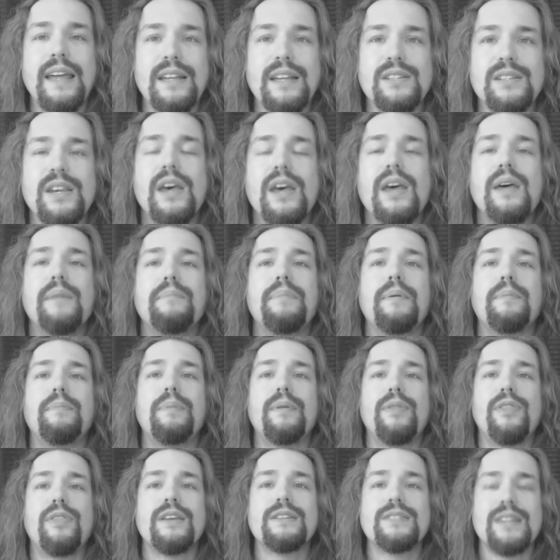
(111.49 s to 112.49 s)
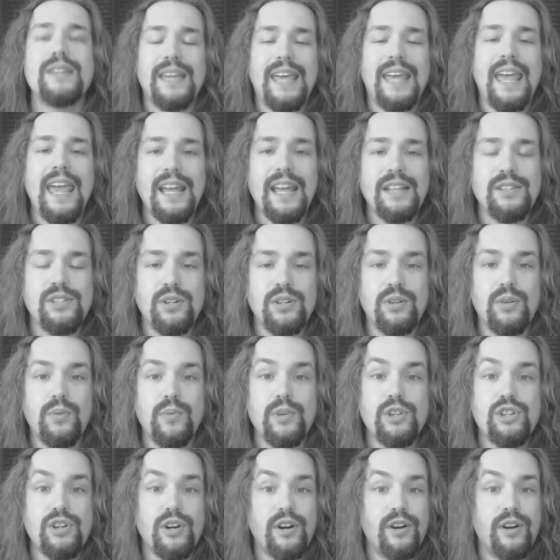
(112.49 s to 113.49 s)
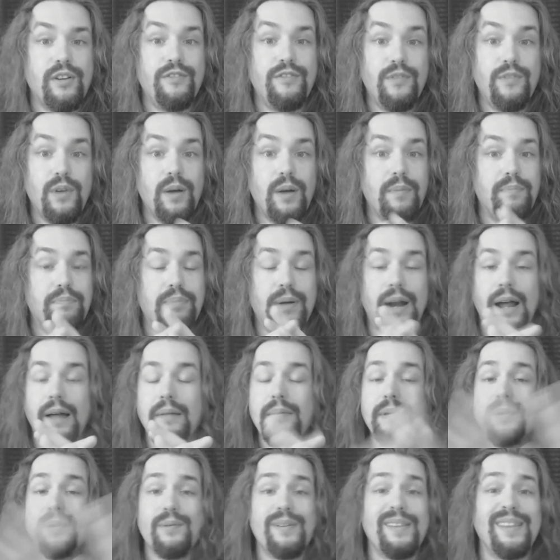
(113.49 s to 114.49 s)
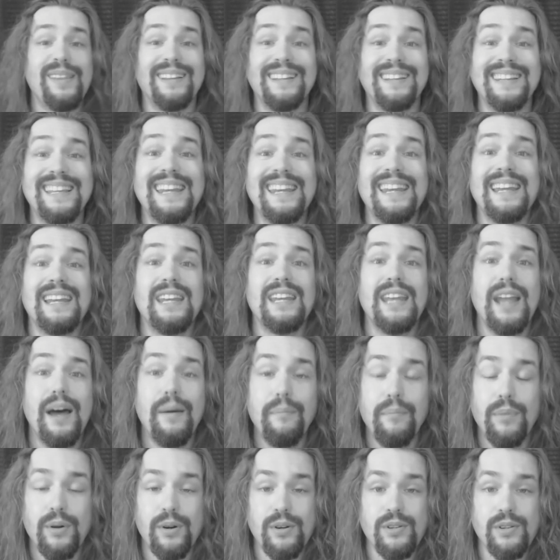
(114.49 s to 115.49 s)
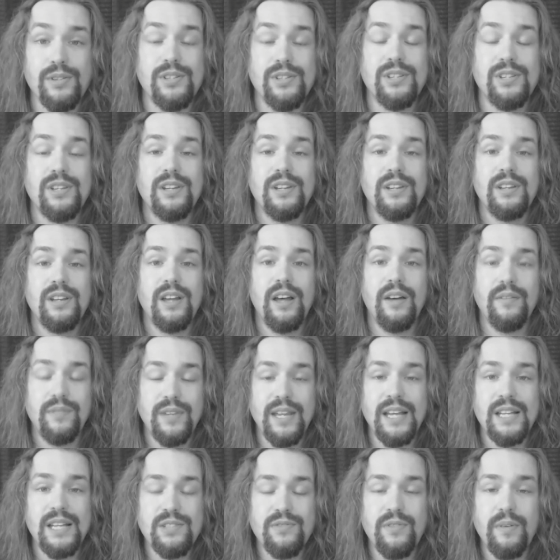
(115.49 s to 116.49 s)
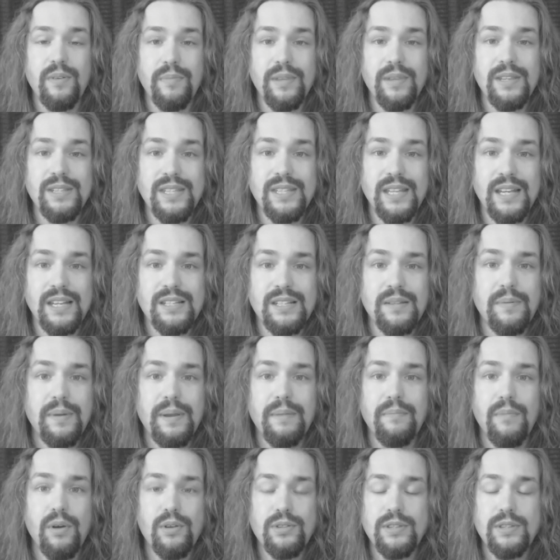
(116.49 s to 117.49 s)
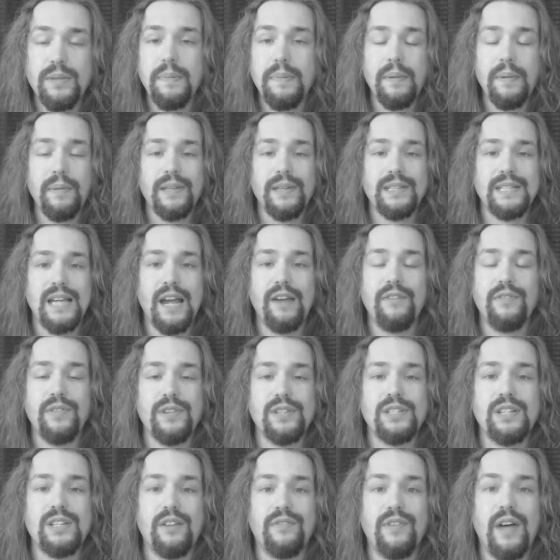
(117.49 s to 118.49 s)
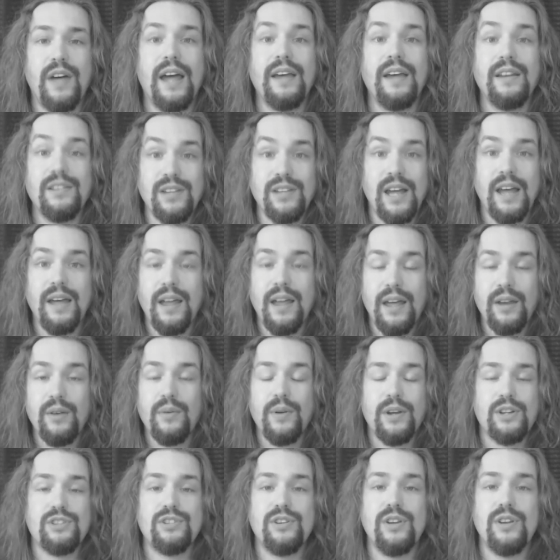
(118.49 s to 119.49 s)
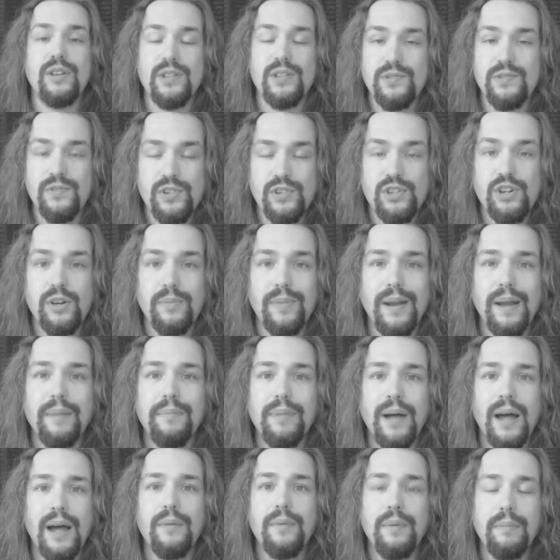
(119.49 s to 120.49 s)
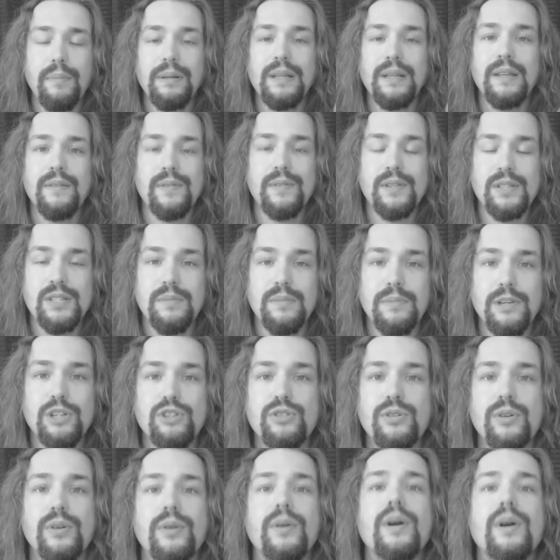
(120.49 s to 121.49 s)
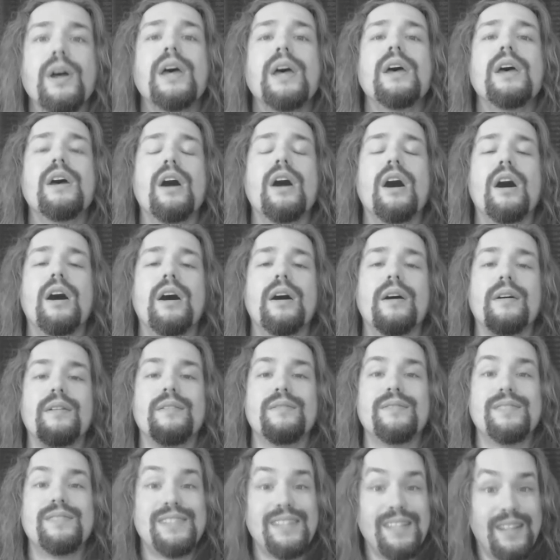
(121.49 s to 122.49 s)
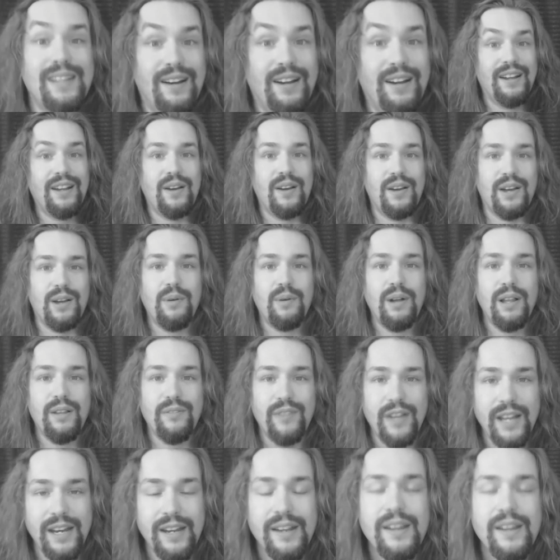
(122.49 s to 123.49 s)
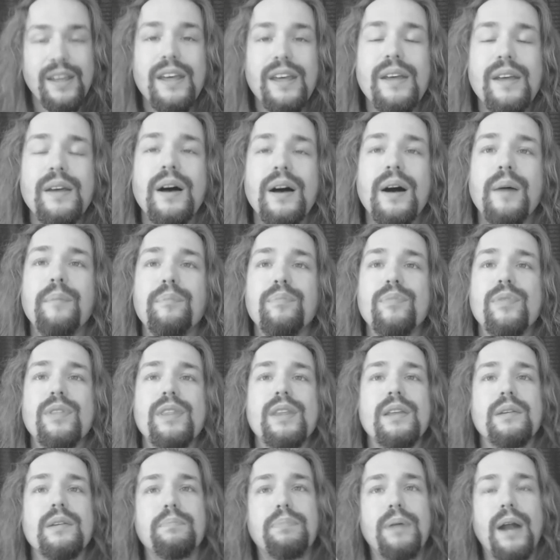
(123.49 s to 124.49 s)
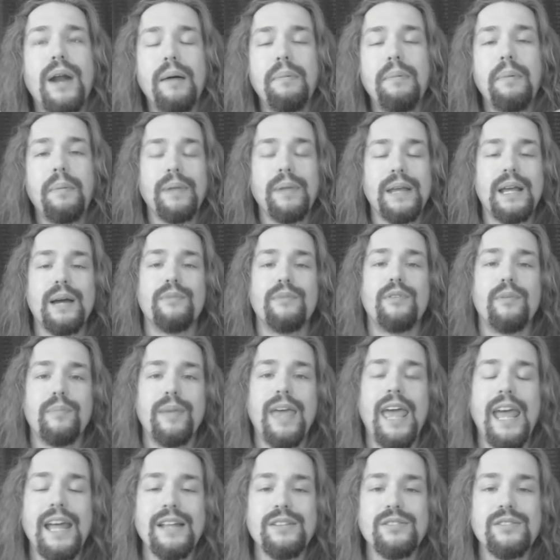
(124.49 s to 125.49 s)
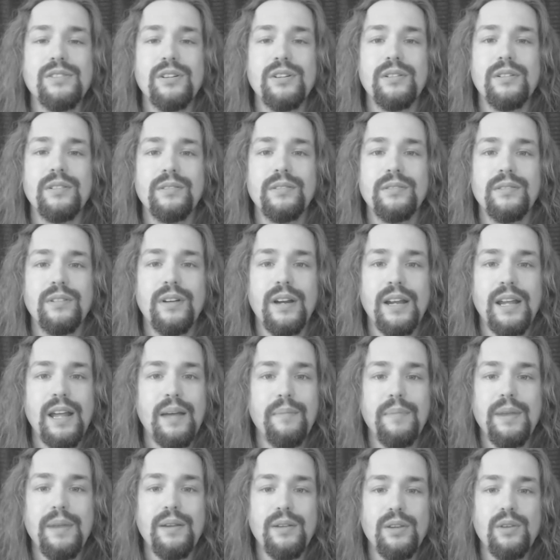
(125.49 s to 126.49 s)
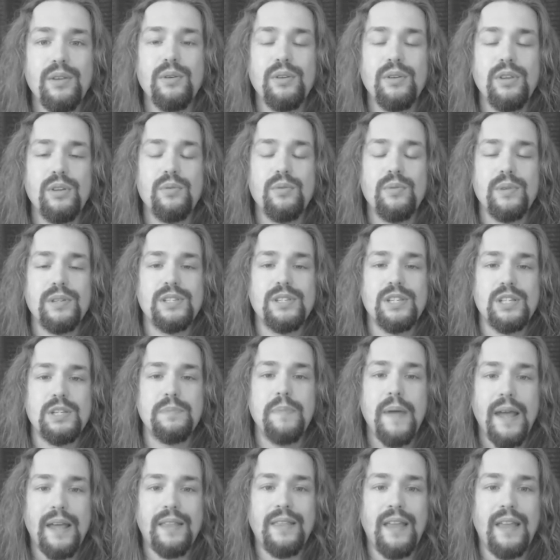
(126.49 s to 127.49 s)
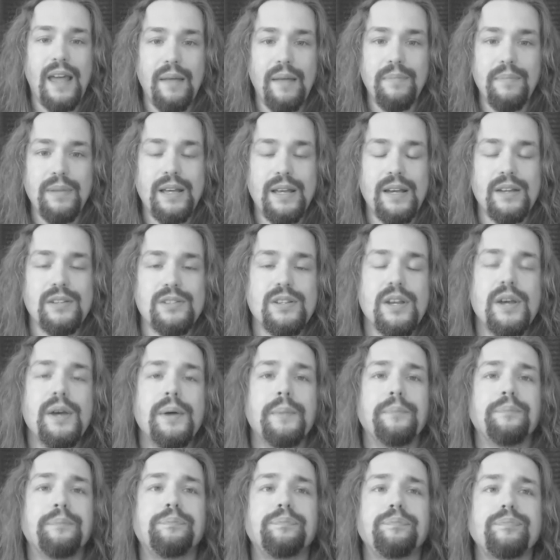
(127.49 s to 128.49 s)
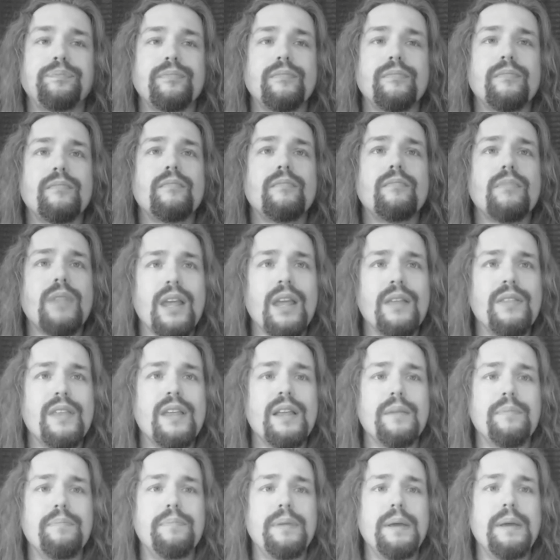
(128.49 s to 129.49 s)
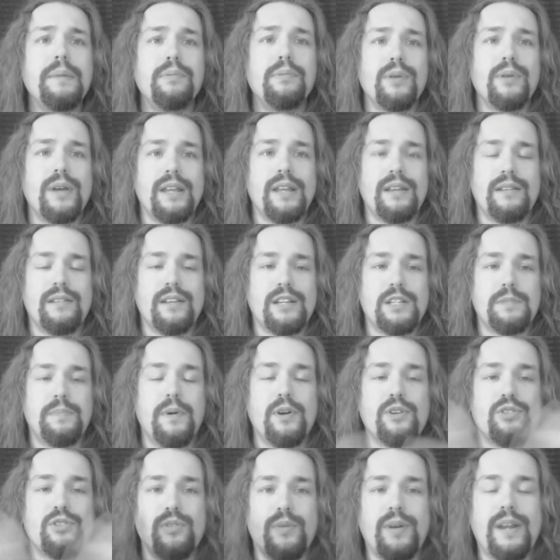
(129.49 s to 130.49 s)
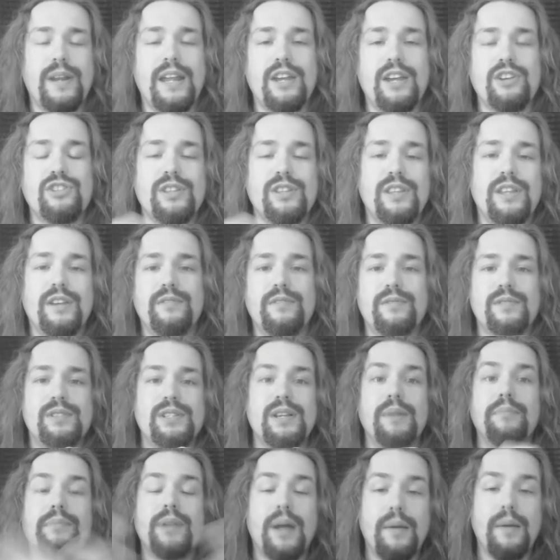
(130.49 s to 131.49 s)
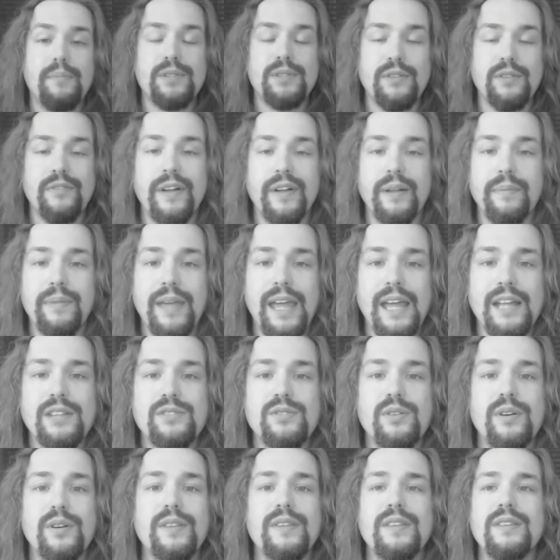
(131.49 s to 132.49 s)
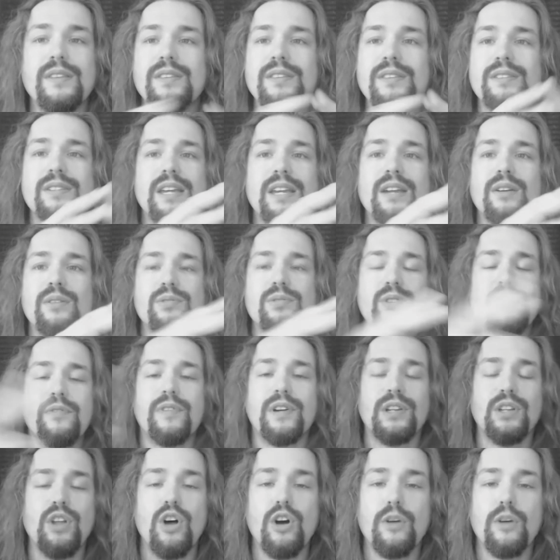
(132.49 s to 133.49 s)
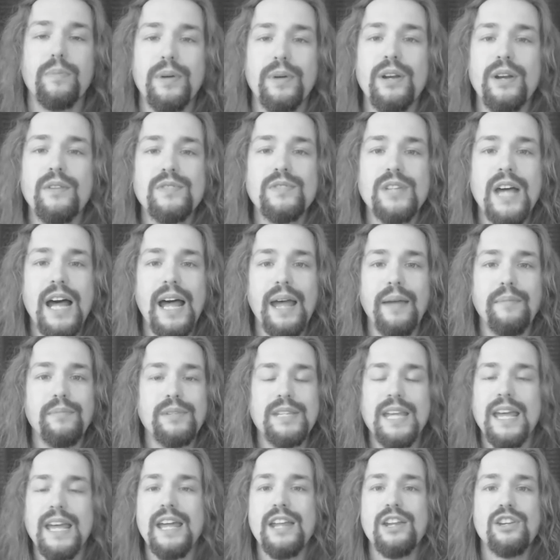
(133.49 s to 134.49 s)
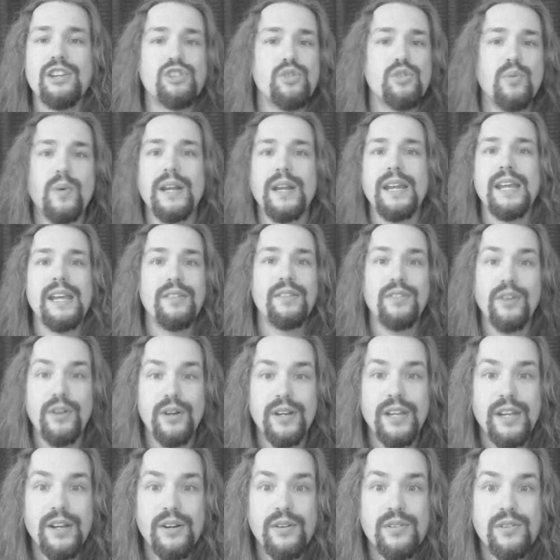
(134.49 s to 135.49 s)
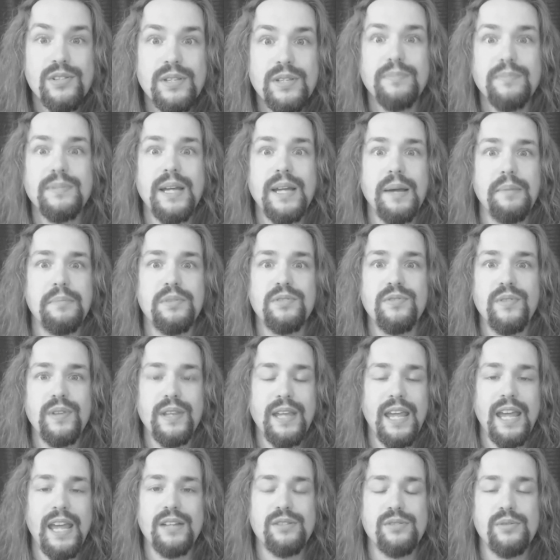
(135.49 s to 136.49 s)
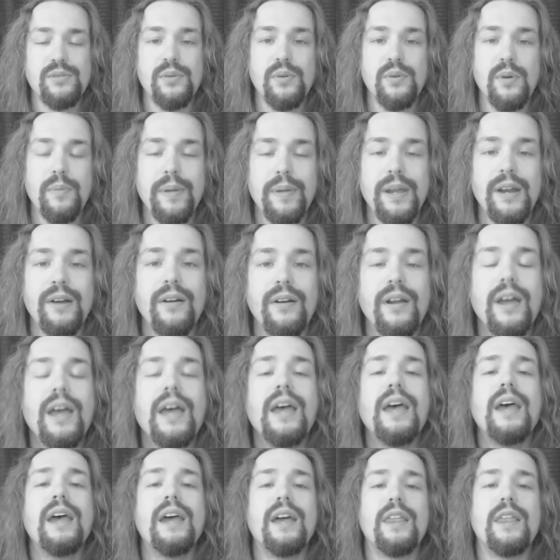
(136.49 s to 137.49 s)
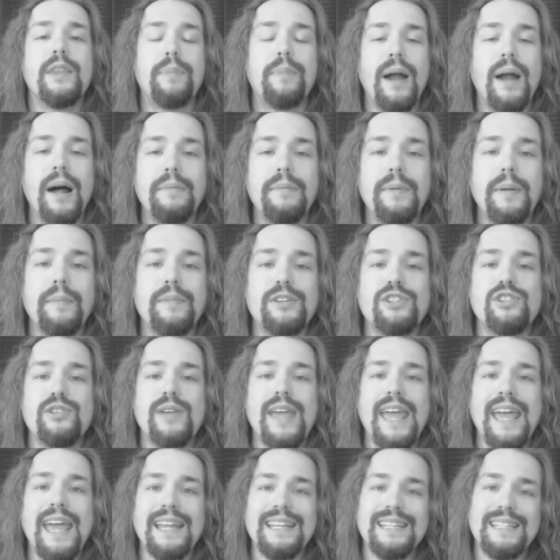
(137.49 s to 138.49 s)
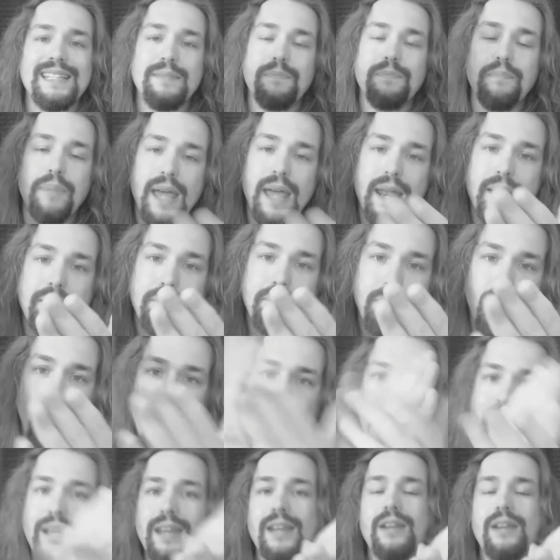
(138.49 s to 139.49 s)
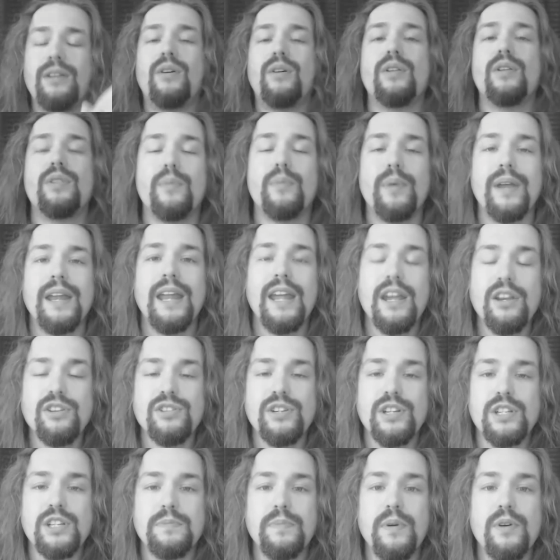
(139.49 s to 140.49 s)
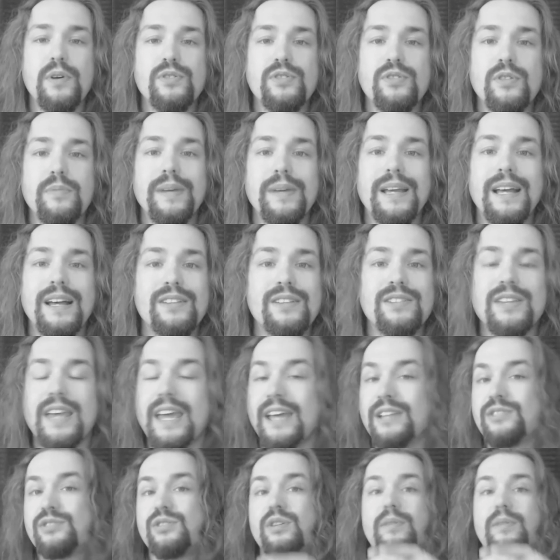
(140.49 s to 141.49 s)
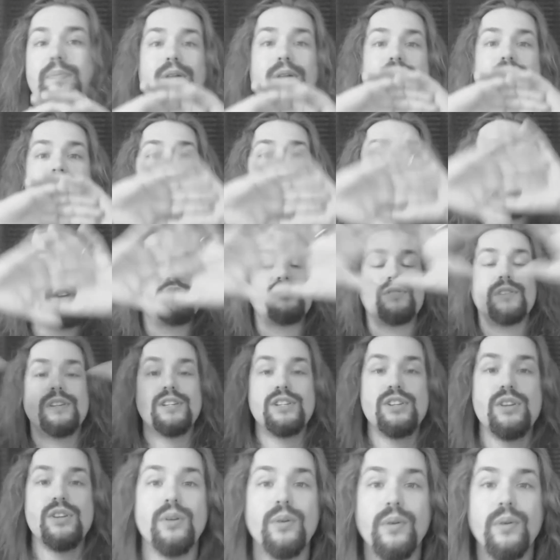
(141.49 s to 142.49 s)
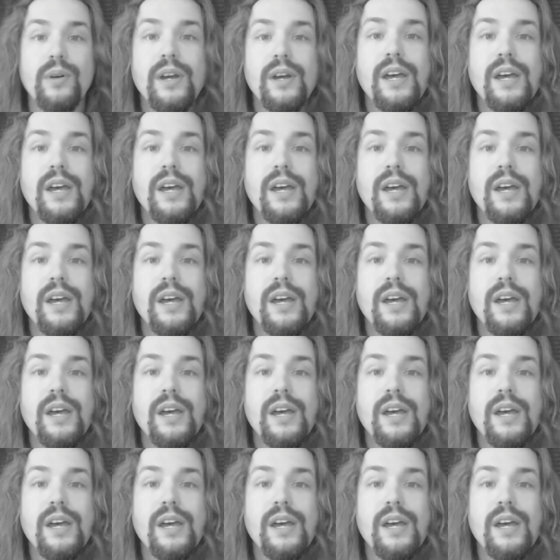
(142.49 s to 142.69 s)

Yes, but but things like cancer, which are uh, probably one of the leading numbers of deaths from these things. I mean, most of the people that die from this stuff, I, I, I don't actually know this for sure, but I, I would believe this to be true. Uh, and see, I go, I qualified it. Um, probably come from cancer right? I mean, you, you would suspect that because the people get exposure radiation that sometimes they develop cancer, and this occurs over a long period of time 10, 20, 30 years sometimes for the cancer to appear. And the problem is you can't pinpoint it on the radiation exposure because cancer appears naturally too.